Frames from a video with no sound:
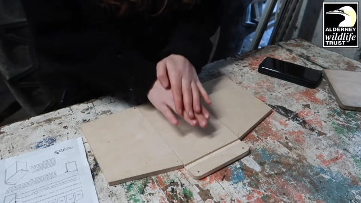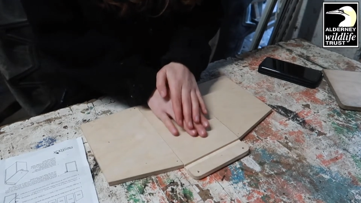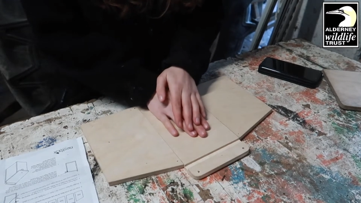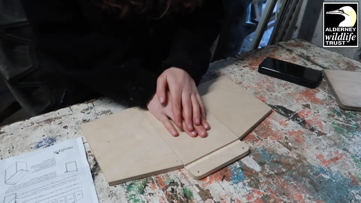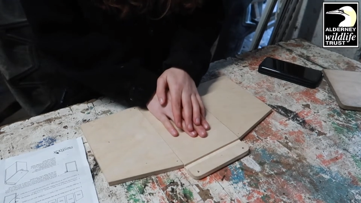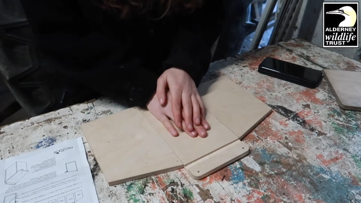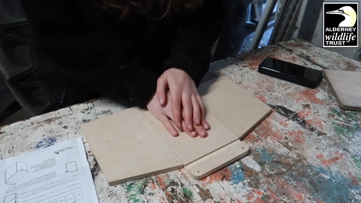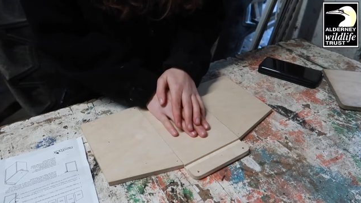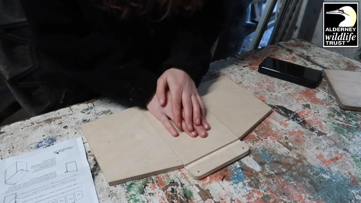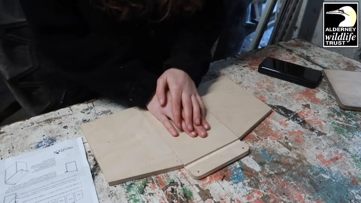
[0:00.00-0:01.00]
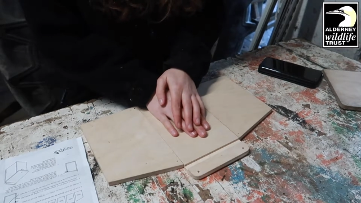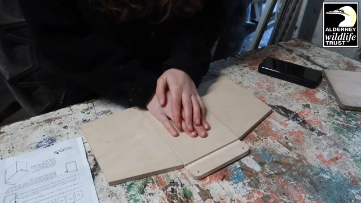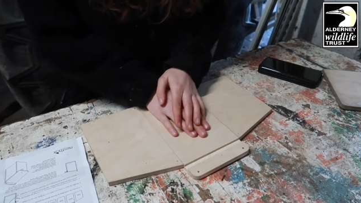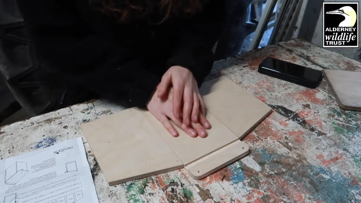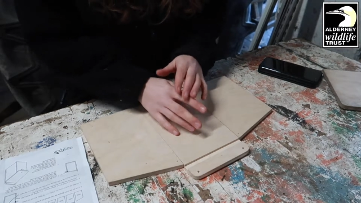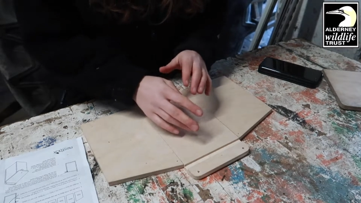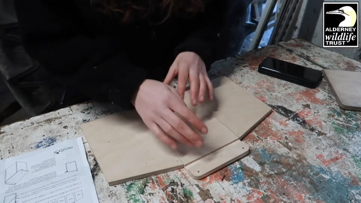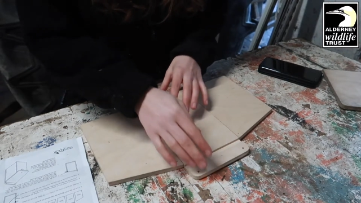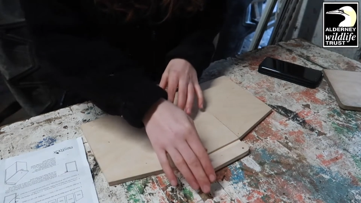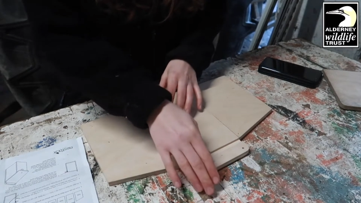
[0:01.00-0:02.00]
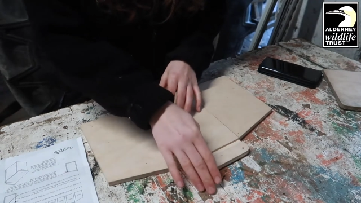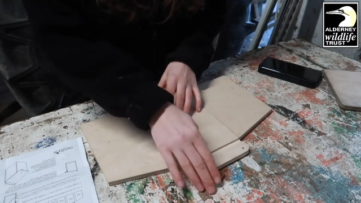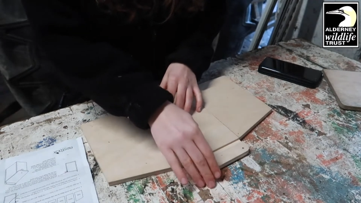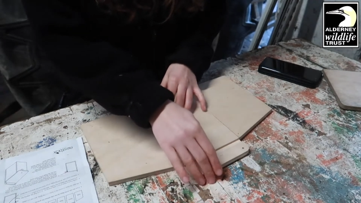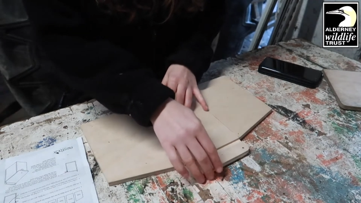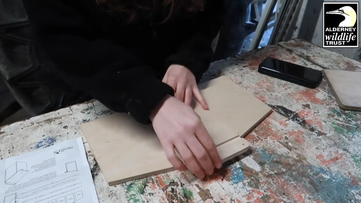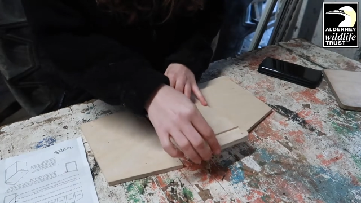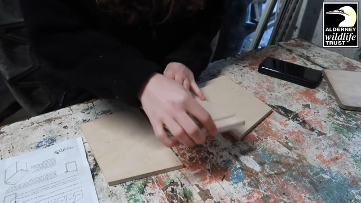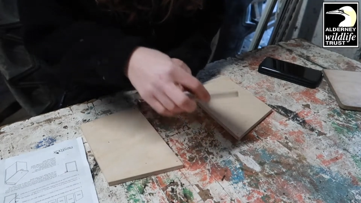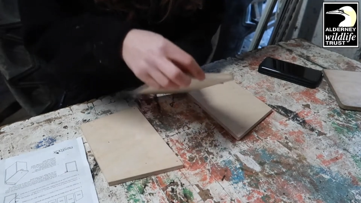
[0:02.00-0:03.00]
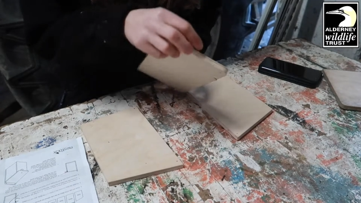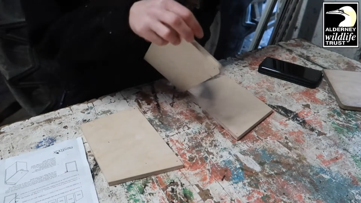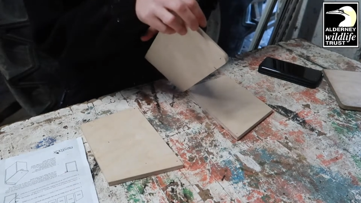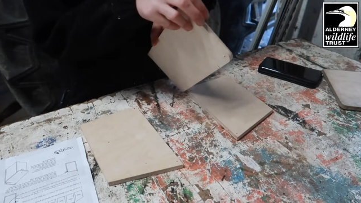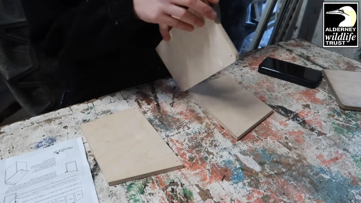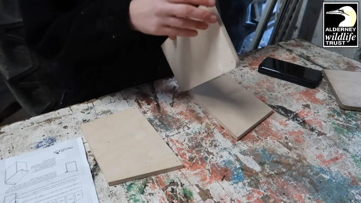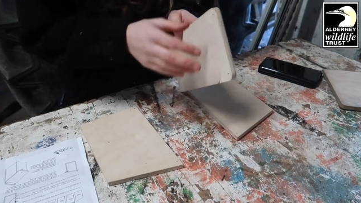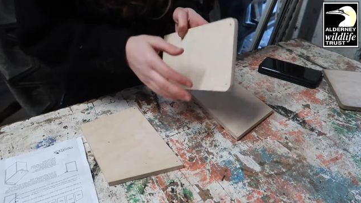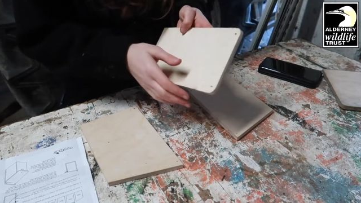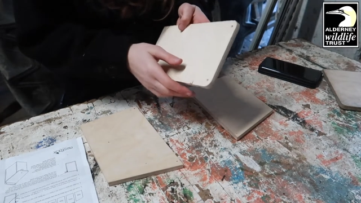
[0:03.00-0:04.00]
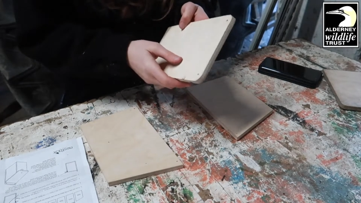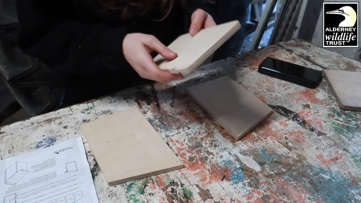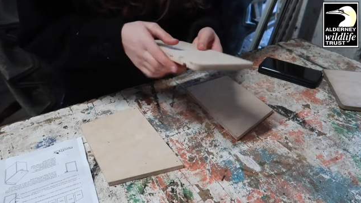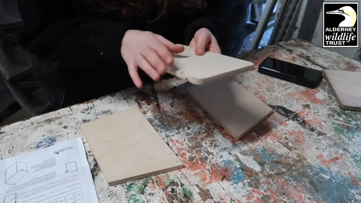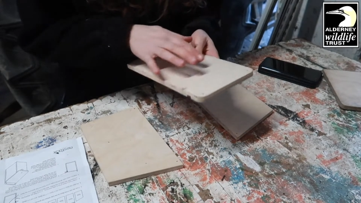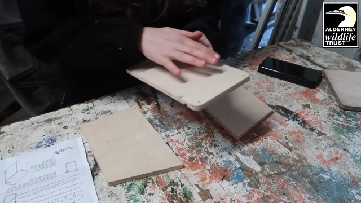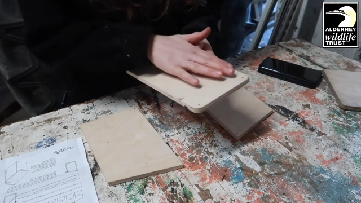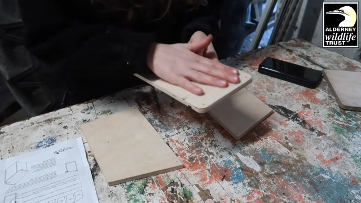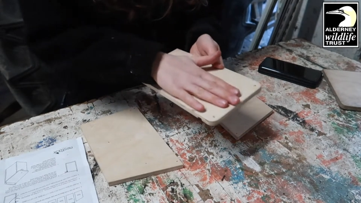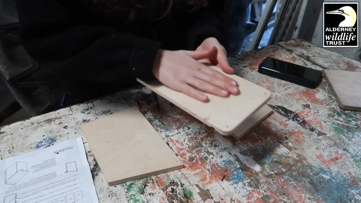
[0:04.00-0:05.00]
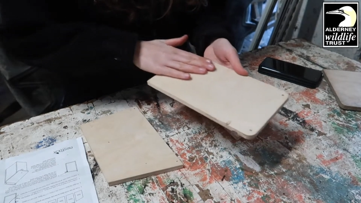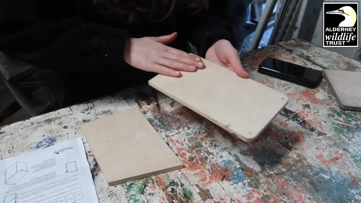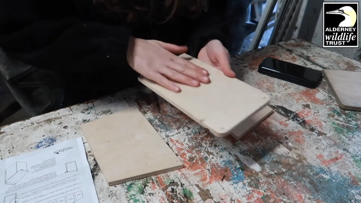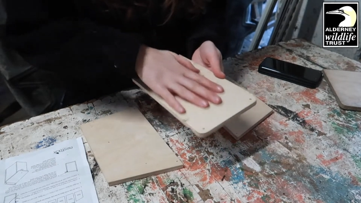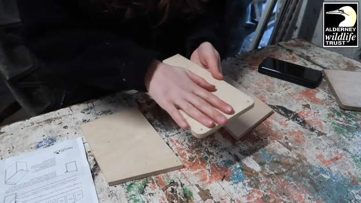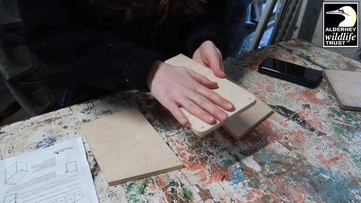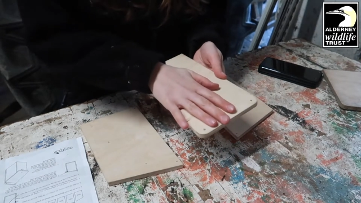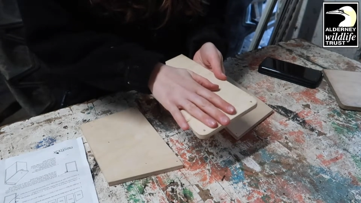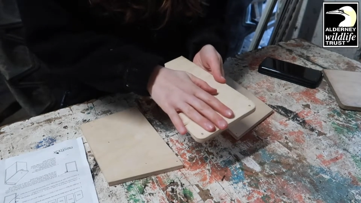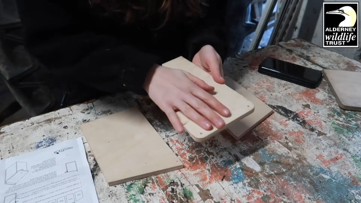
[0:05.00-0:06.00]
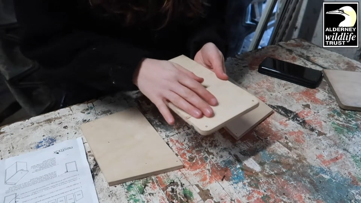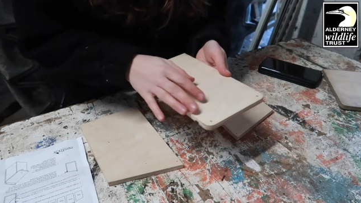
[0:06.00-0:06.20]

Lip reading: (no speaker visible)